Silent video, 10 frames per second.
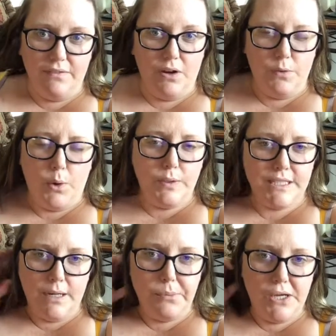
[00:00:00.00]

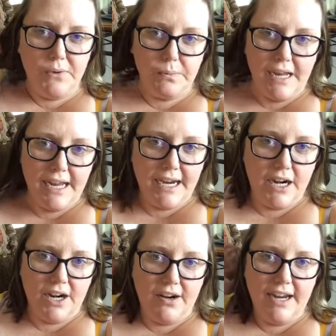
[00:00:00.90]
always kind of play with my
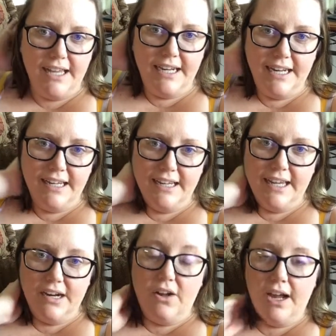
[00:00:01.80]
hair
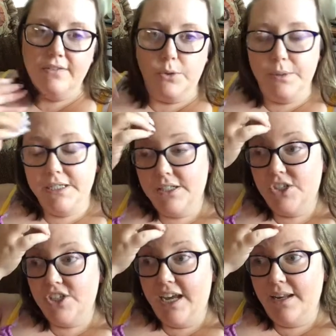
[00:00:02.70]
and I'll have little pieces
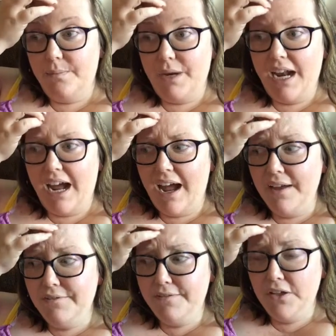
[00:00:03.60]
shed, but
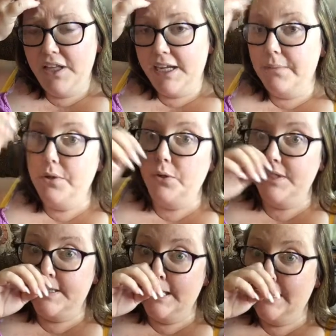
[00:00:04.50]
I feel like I'm
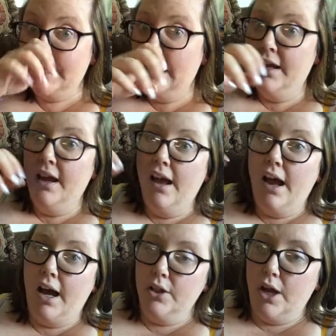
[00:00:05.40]
noticing
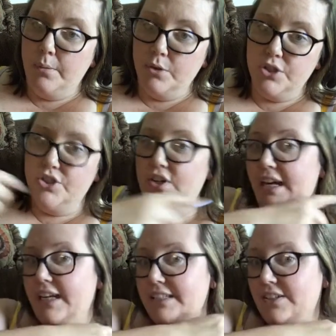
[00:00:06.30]
a lot more
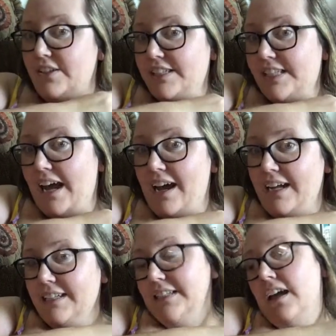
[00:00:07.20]
strands on the
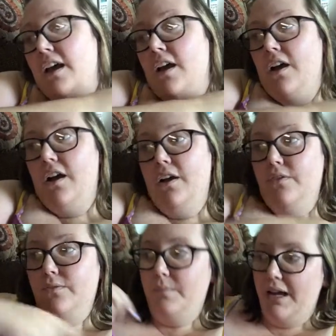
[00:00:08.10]
sides
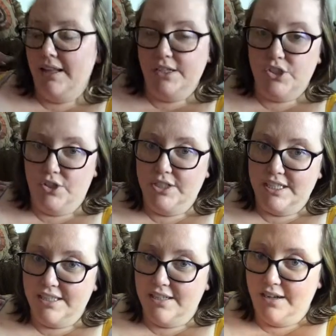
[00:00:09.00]
of my like shirts
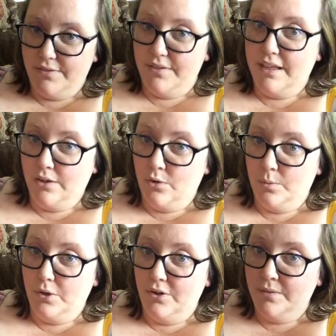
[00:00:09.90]
and stuff than
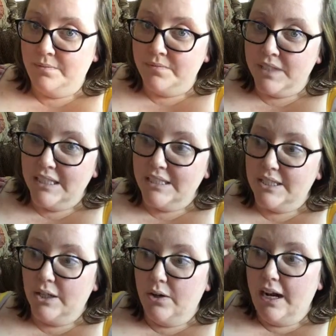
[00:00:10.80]
normal.
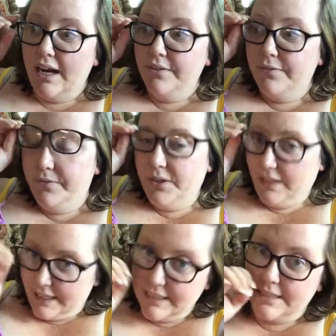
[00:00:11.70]
So I feel
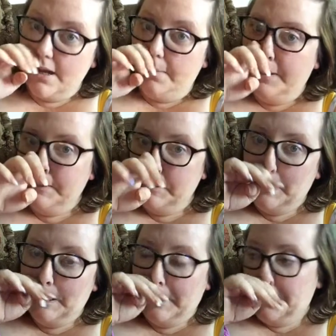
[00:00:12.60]
like it's coming.
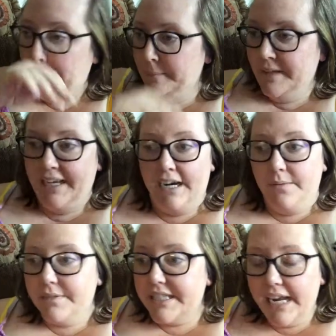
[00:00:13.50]
And
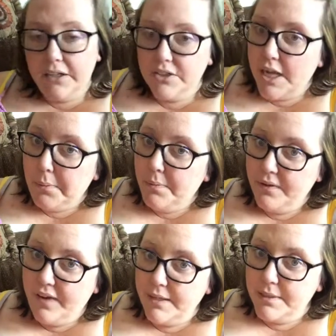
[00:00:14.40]
I'm staying on top of
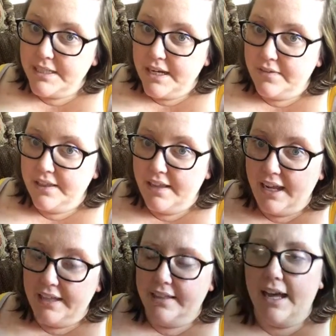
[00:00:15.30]
my vitamins and
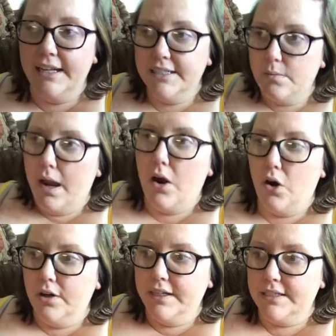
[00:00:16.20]
everything. That's my
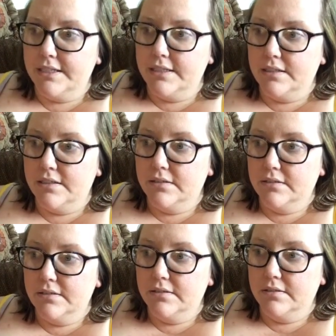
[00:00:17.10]
hardest
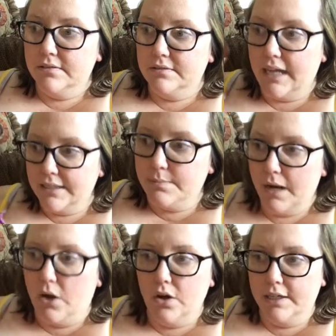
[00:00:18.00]

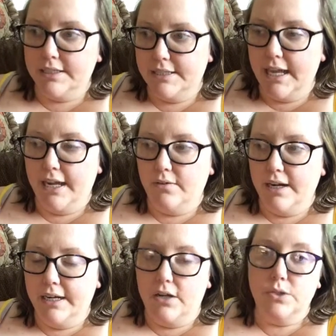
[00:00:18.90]
thing
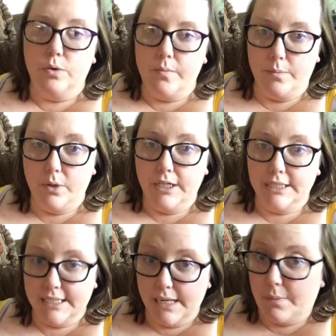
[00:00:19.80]
right now, is remembering
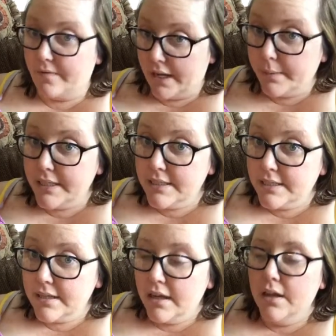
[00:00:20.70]
to take my
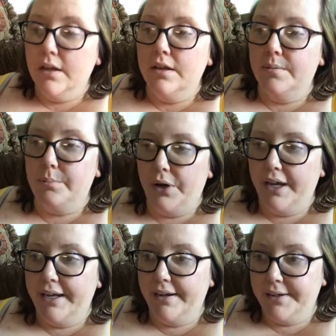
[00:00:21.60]
vitamins.
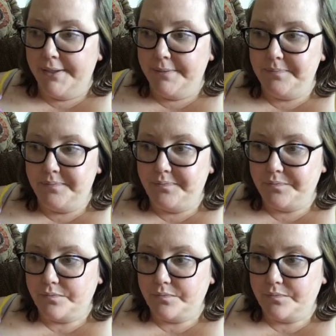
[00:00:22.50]
But other